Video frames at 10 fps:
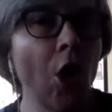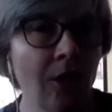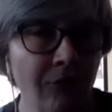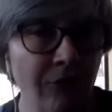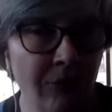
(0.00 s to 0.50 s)

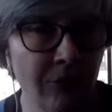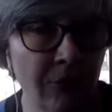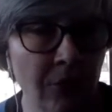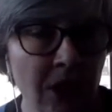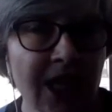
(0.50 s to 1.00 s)
off
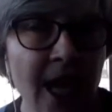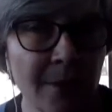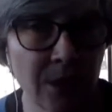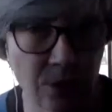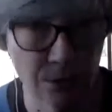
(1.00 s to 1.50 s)

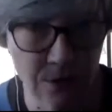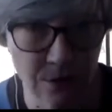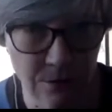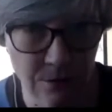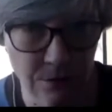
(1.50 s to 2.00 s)

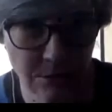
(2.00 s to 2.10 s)
chemicals